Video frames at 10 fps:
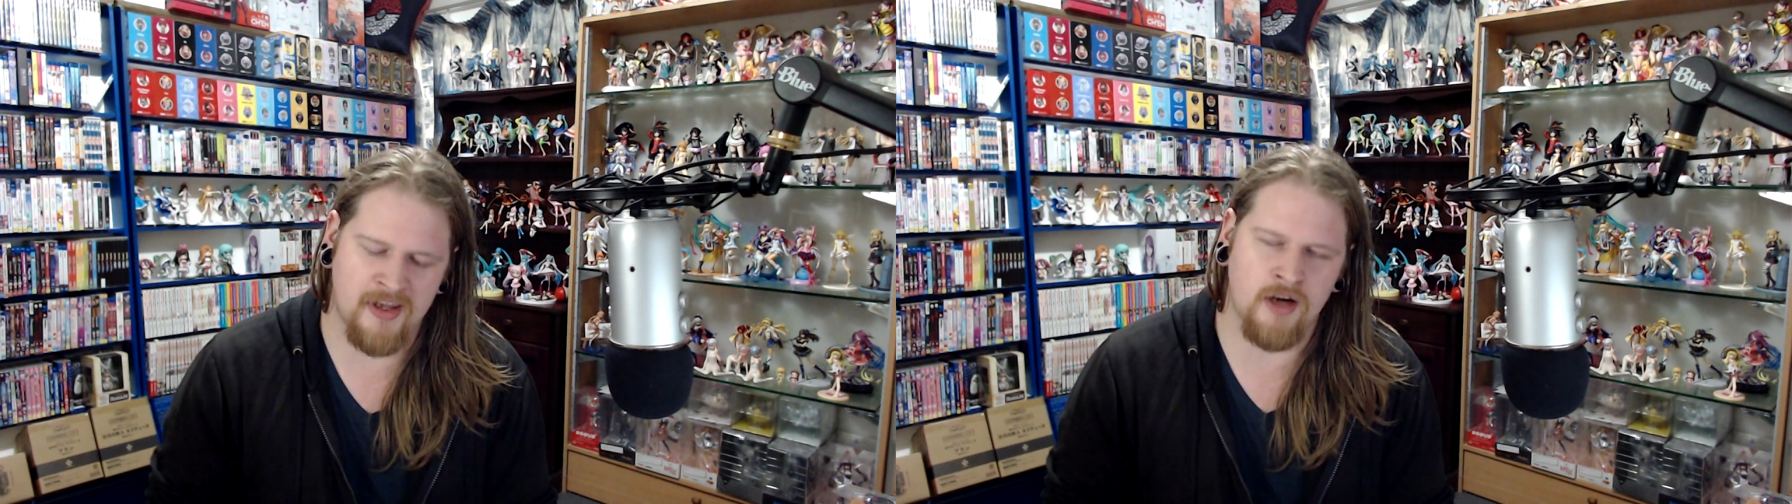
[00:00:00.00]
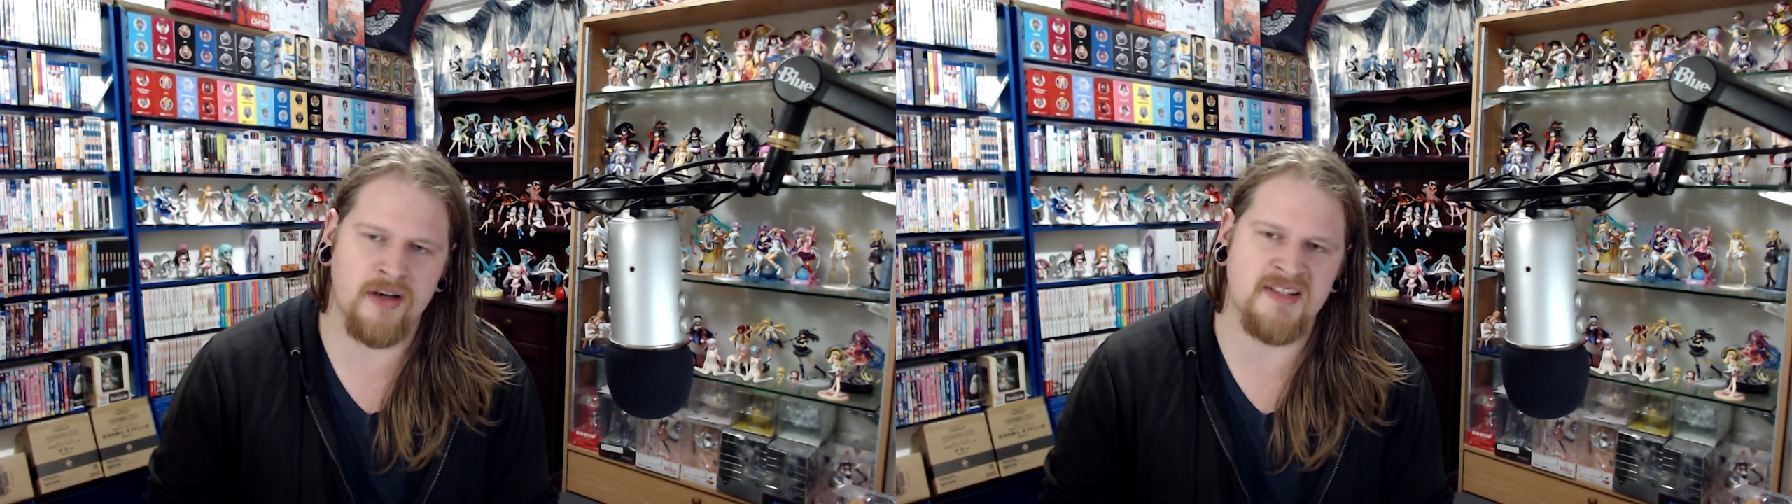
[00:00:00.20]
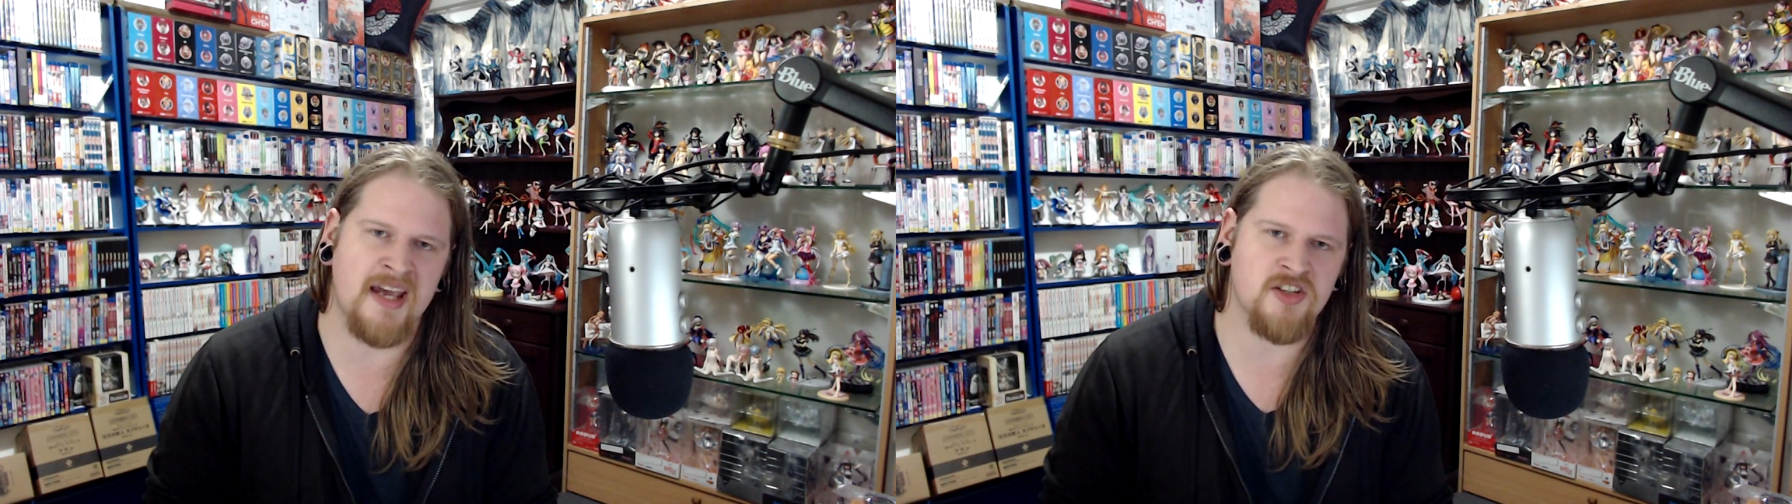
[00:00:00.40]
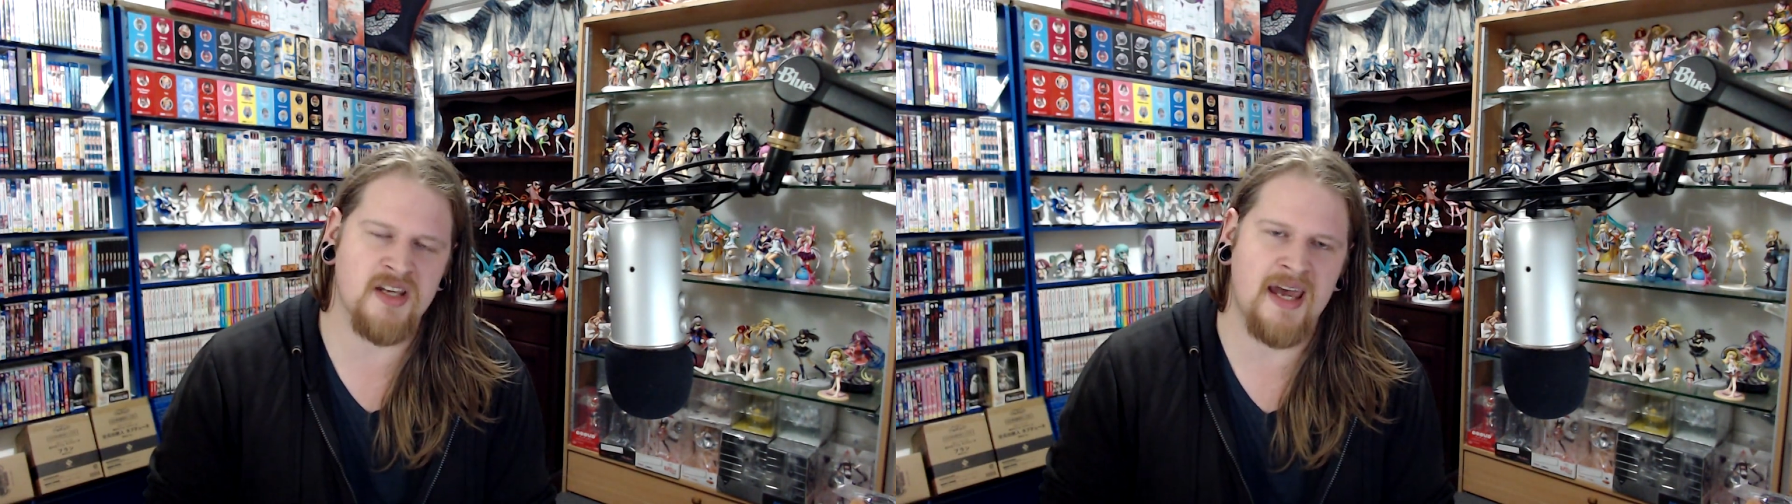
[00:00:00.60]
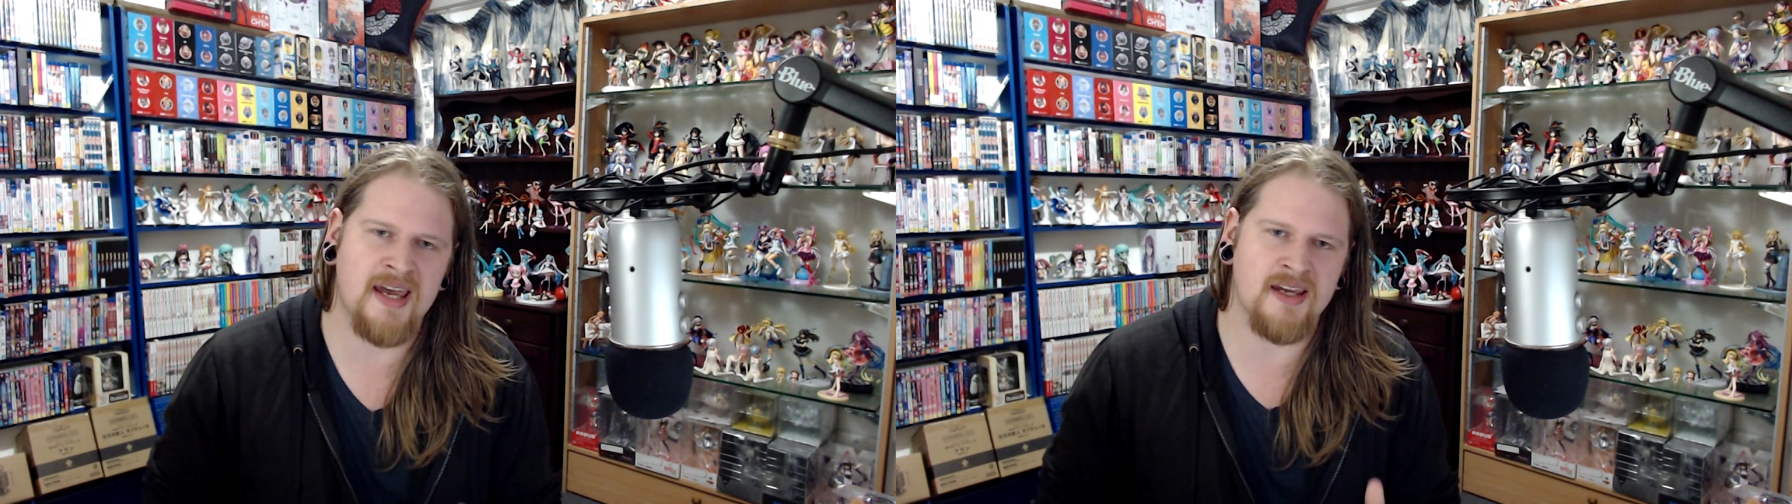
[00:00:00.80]
here is
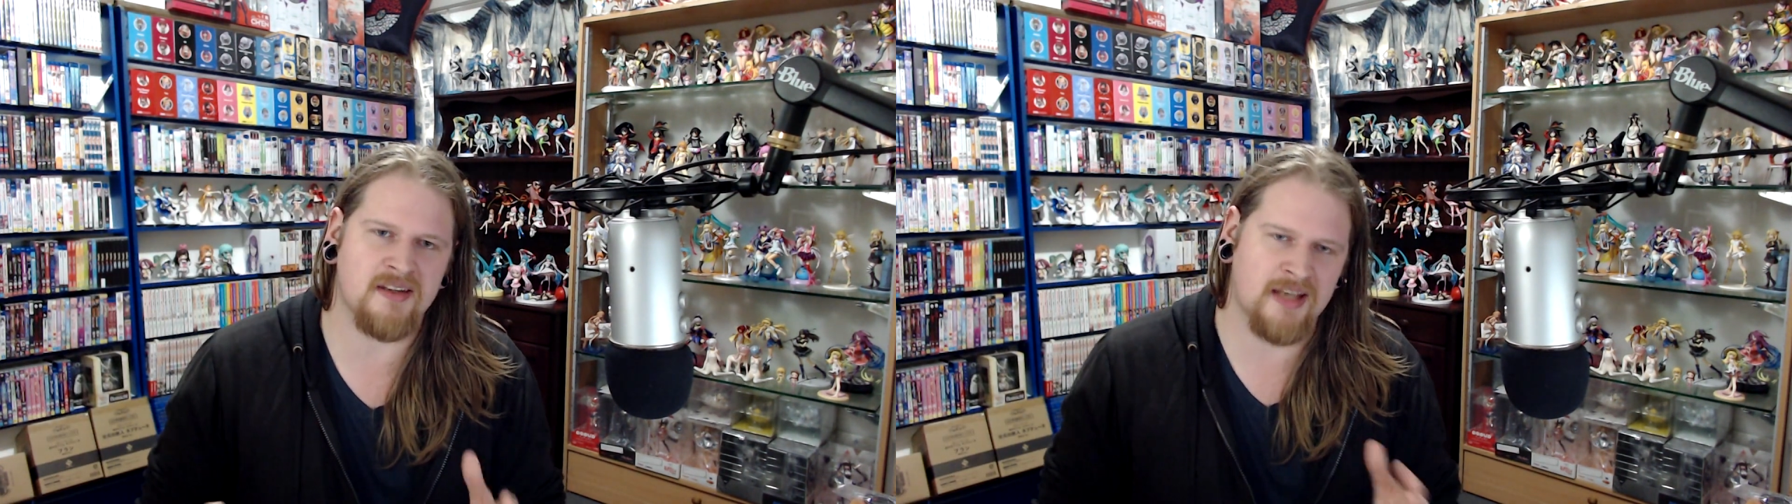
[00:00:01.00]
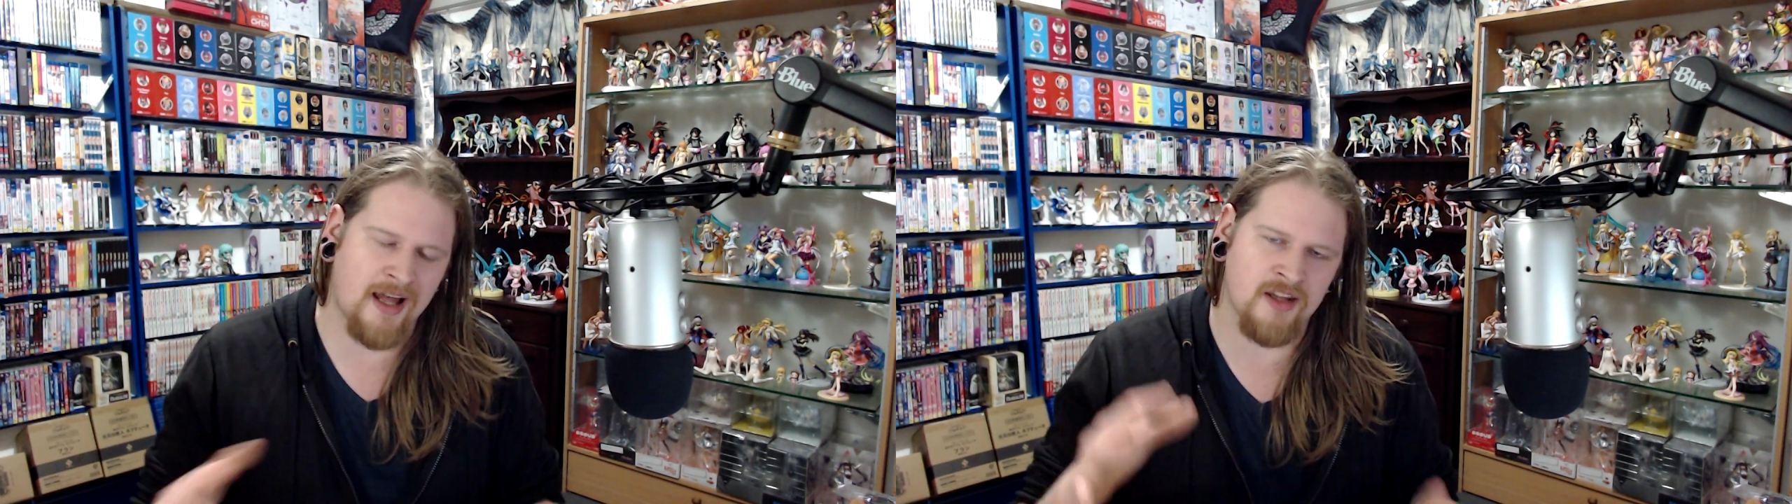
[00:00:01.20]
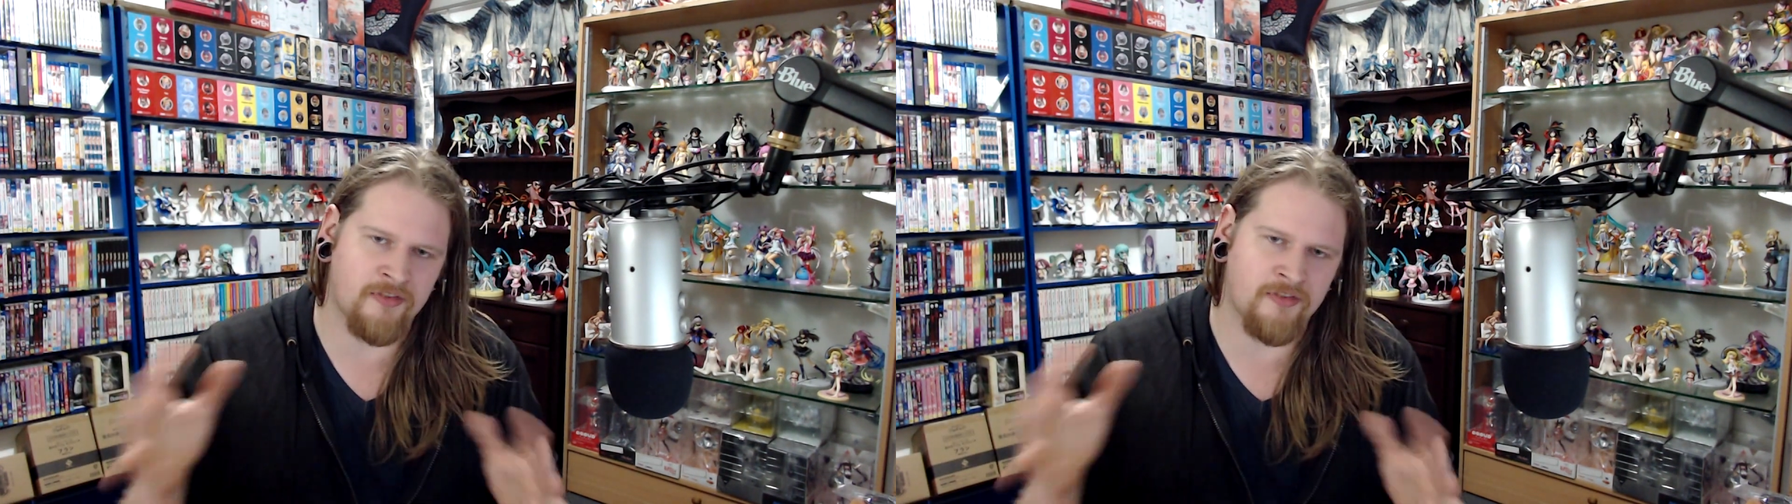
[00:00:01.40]
actually a color